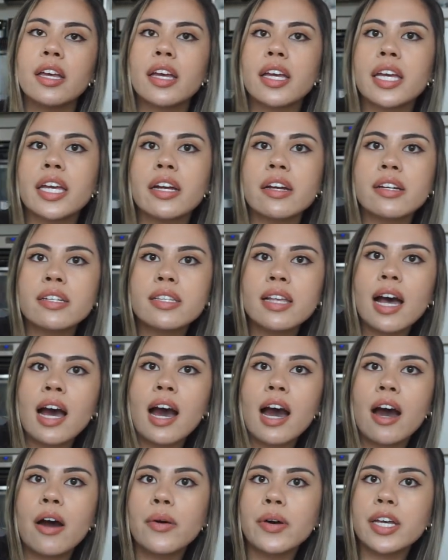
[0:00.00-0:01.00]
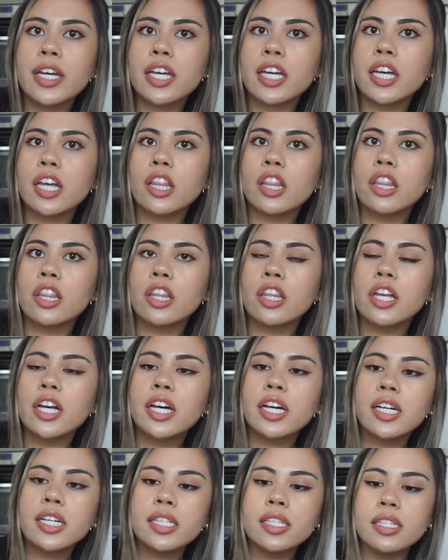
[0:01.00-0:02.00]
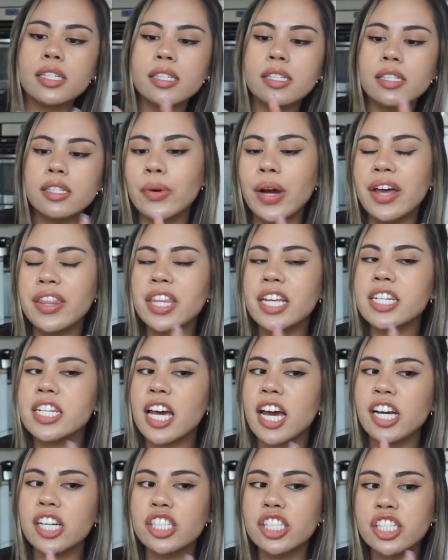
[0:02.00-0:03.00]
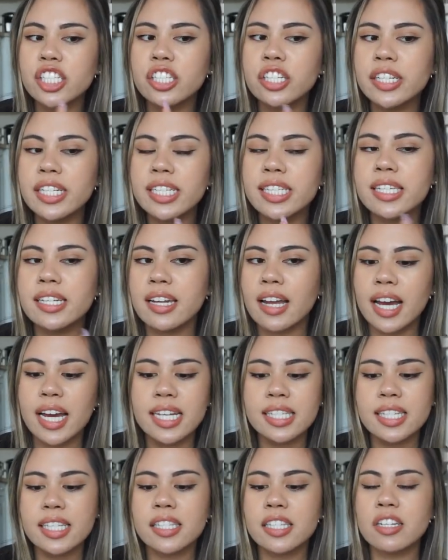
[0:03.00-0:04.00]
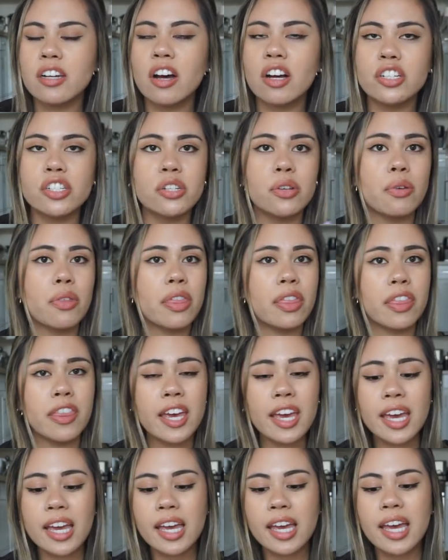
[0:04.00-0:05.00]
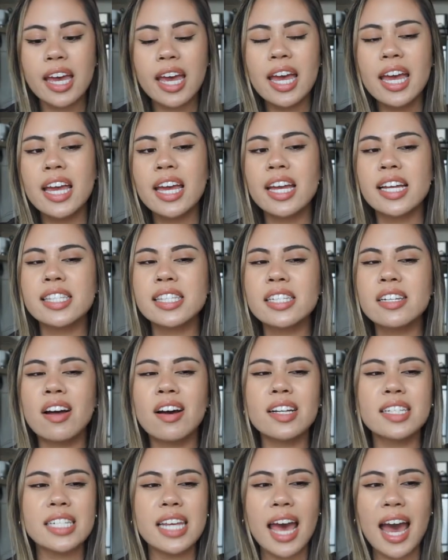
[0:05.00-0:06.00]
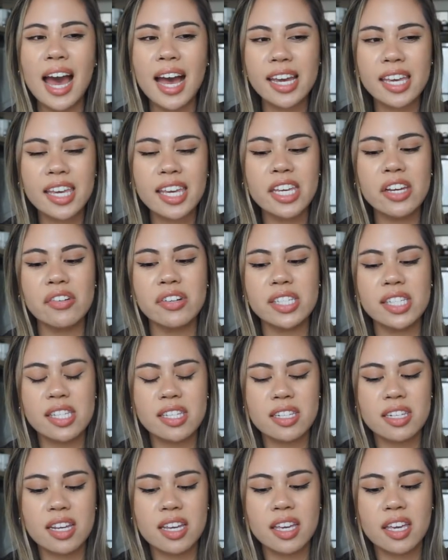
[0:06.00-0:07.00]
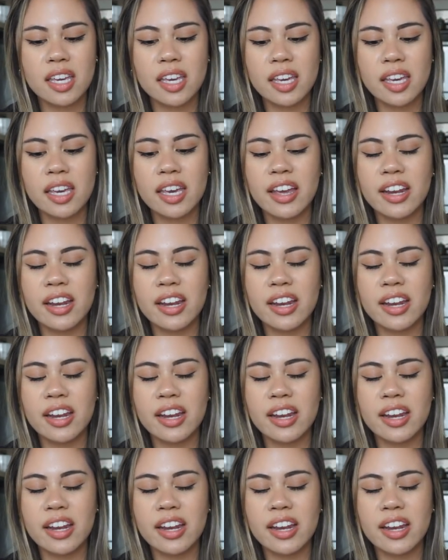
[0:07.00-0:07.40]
Here's how it looks, and the texture is nice. It's not too thick, it's not tacky or sticky.